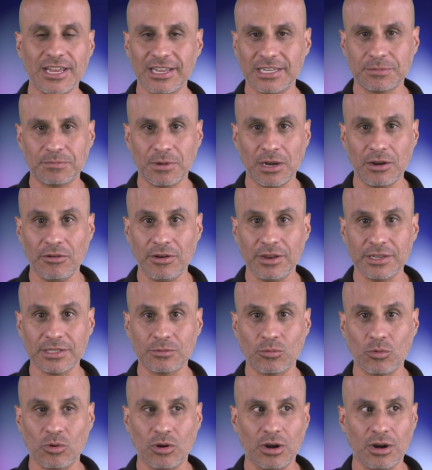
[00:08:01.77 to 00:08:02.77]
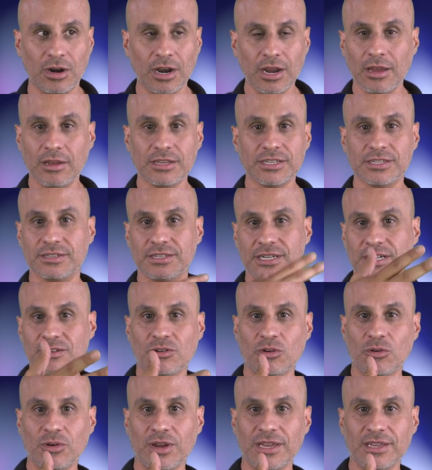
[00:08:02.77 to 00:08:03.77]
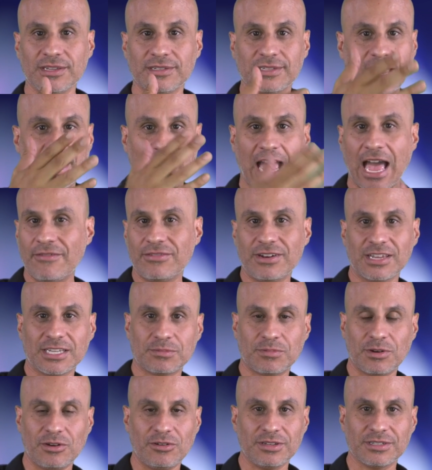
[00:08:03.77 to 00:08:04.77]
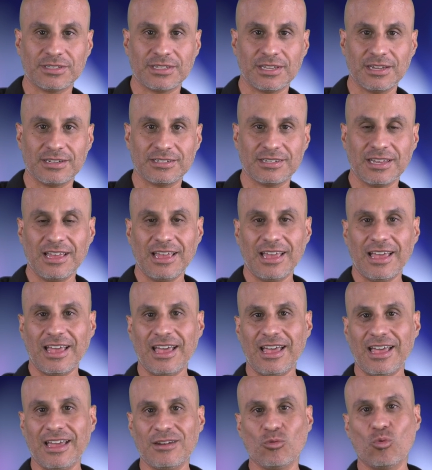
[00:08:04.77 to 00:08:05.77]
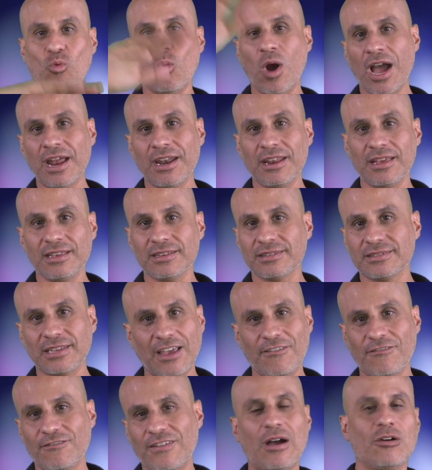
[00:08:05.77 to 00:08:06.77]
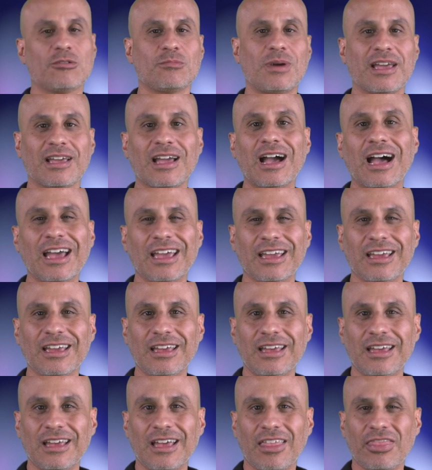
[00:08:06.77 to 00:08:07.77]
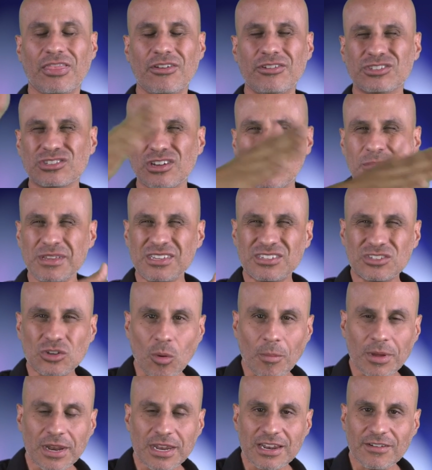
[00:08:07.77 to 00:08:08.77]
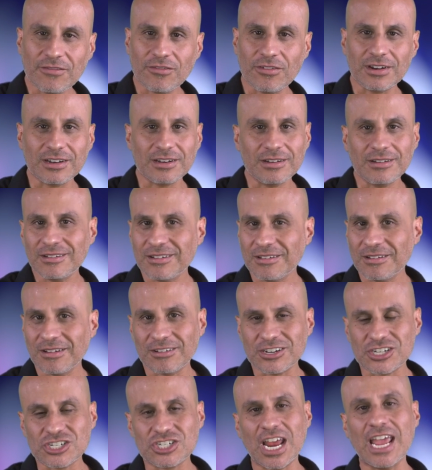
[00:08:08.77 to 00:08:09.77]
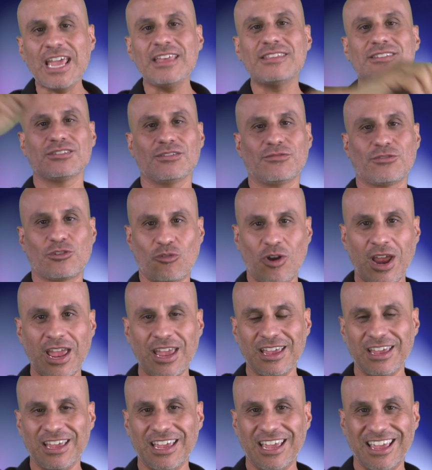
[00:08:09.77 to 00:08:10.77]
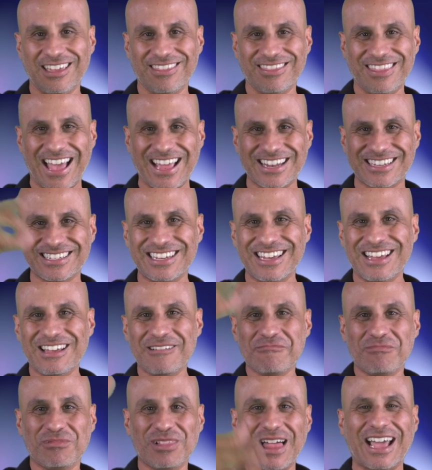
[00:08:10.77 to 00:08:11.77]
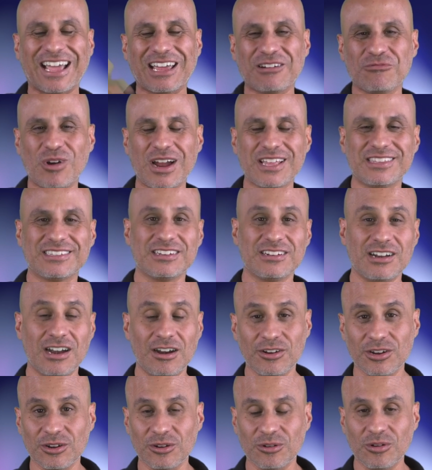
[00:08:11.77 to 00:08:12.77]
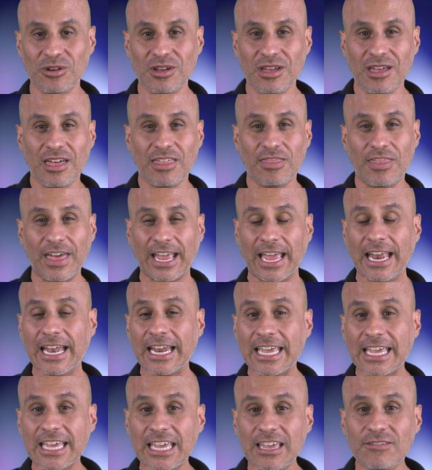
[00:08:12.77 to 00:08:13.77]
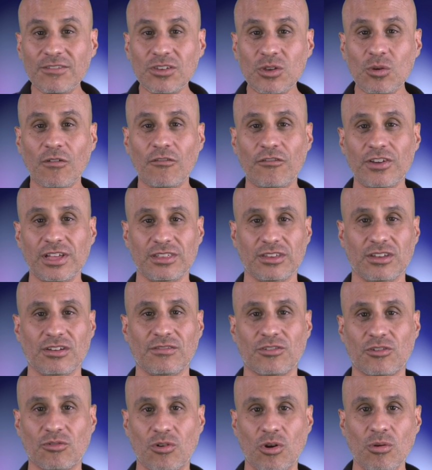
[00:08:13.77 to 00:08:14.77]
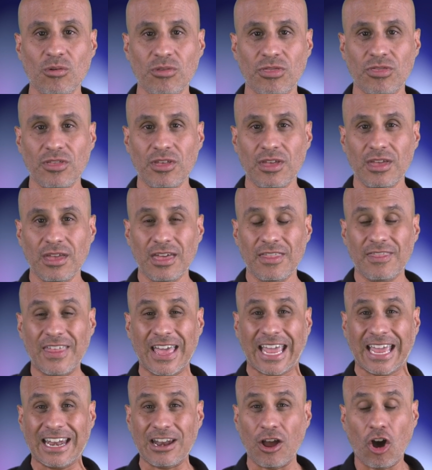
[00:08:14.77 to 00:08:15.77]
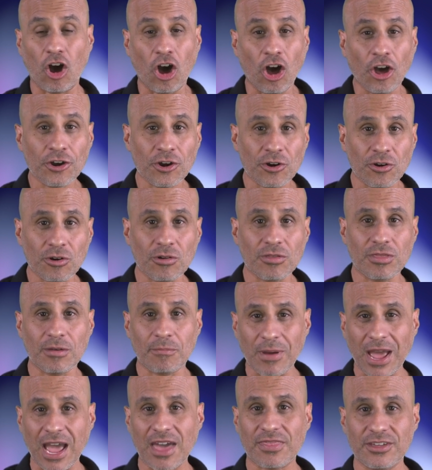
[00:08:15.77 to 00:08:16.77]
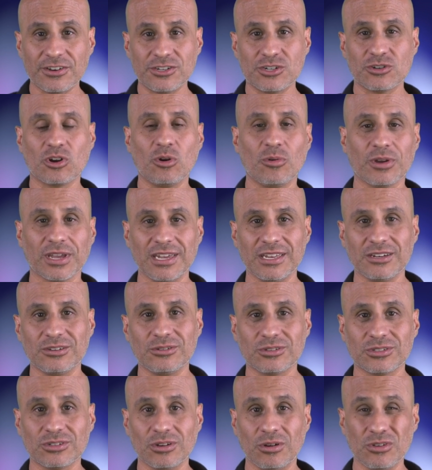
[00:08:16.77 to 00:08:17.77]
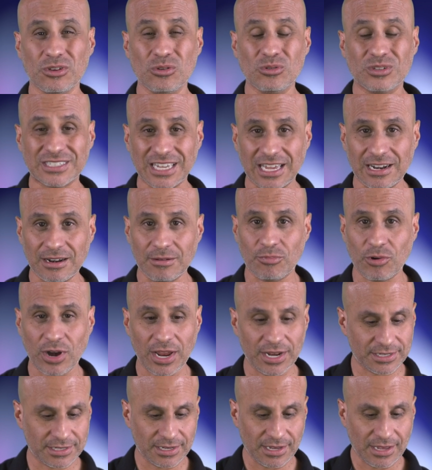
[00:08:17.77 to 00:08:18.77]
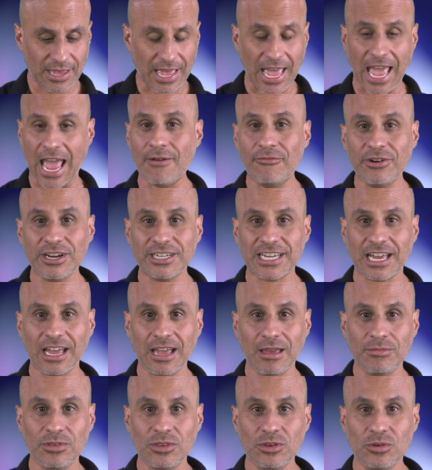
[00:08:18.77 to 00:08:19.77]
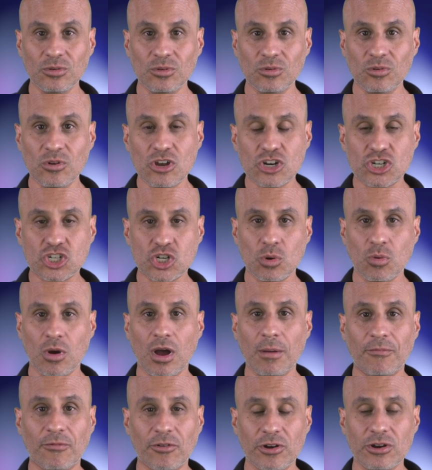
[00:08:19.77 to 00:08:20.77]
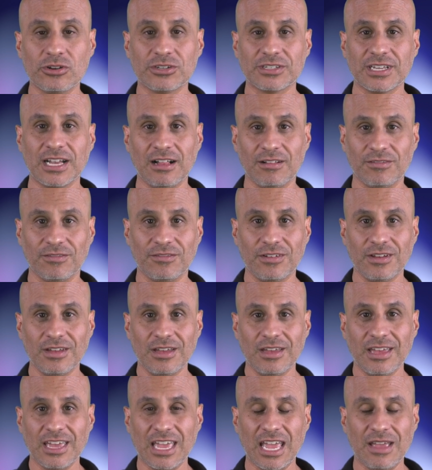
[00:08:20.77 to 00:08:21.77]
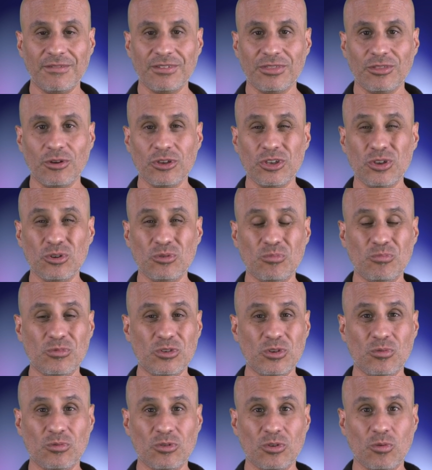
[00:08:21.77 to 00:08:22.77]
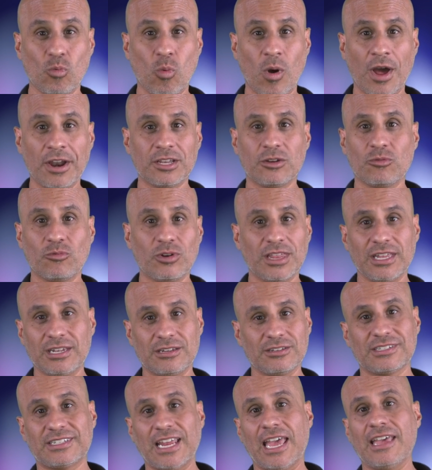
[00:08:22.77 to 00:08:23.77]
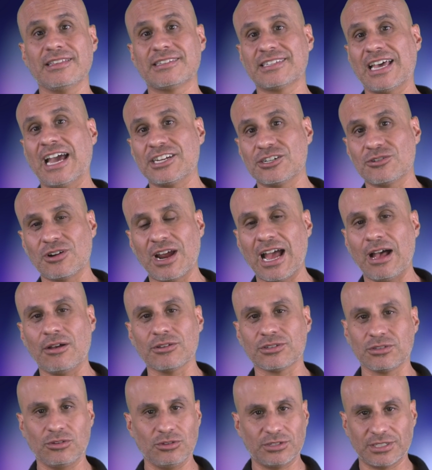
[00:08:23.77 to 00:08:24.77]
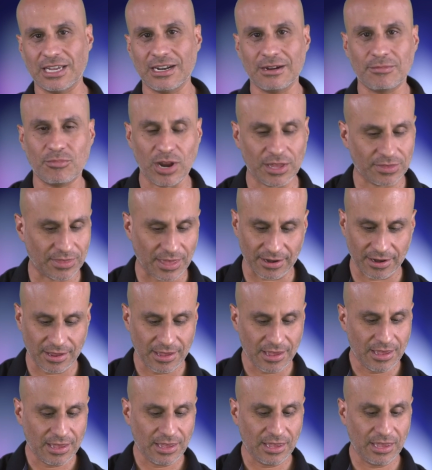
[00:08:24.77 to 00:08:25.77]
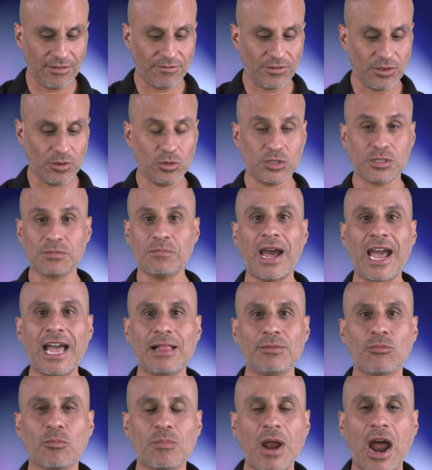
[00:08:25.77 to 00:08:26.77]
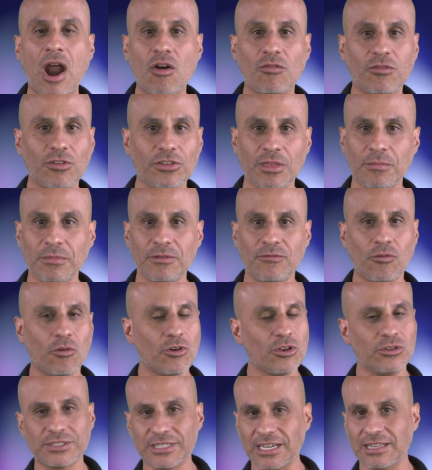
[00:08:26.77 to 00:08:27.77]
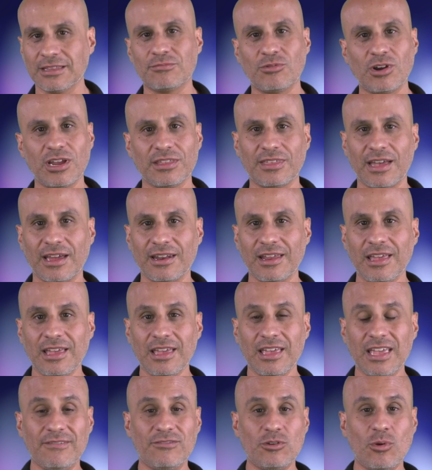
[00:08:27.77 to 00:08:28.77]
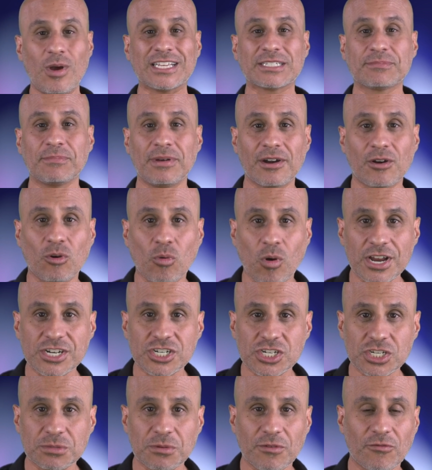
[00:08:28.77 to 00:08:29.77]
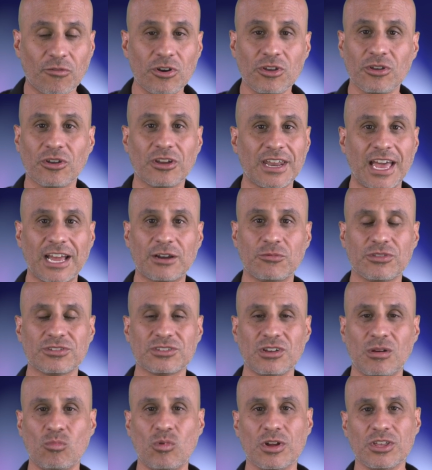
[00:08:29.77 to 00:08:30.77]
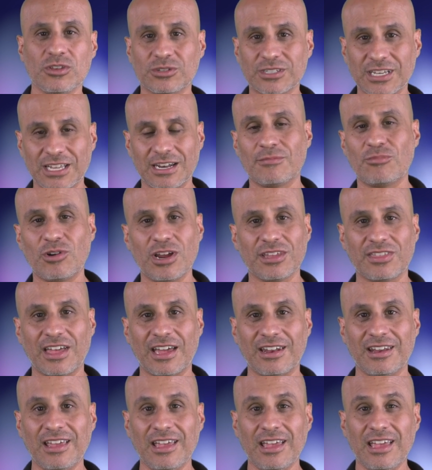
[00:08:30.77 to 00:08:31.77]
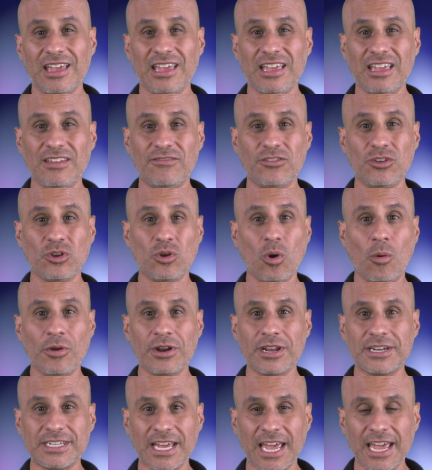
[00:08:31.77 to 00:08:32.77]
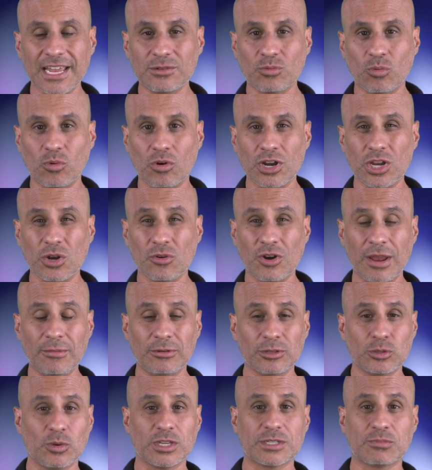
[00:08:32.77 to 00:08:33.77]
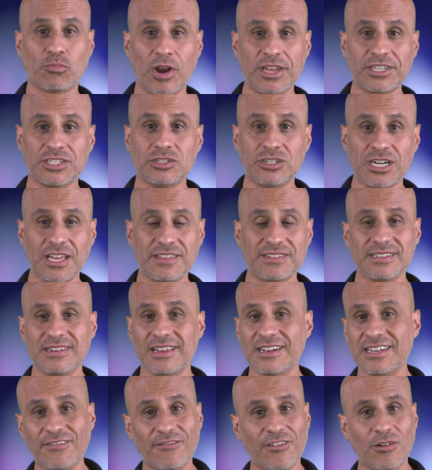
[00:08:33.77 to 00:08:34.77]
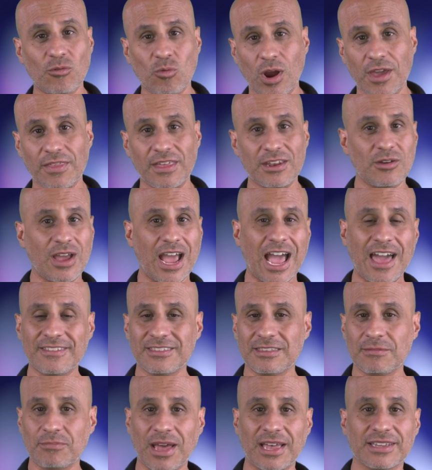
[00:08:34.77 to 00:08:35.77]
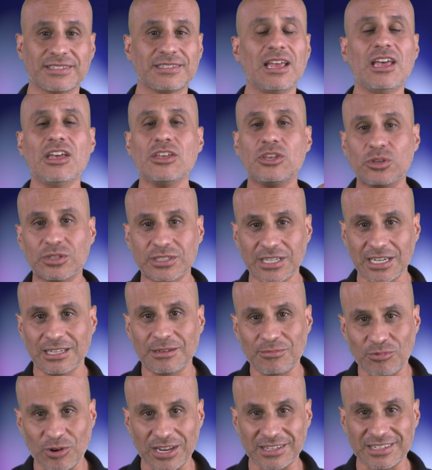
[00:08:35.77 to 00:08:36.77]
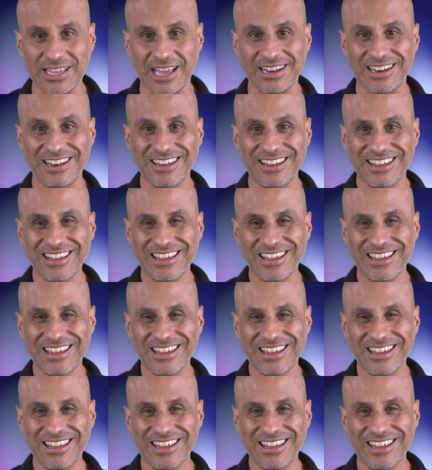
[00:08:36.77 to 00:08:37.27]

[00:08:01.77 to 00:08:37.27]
experience where zero is I haven't experienced it and one is I found my guy. There's going to be so many different shades of gray in that black and white scenario that can give you a feeling of growth that can honor the path that you're going into. So you celebrate every time you show up for yourself even though you, you, you wanted to really to stay inside your house, you celebrate that. If you smile more powerfully than before, you celebrate that. If you ask better questions before you connect with someone, you celebrate that. If you go on a date where you're able to express your needs in a different way than you had in the past, you celebrate that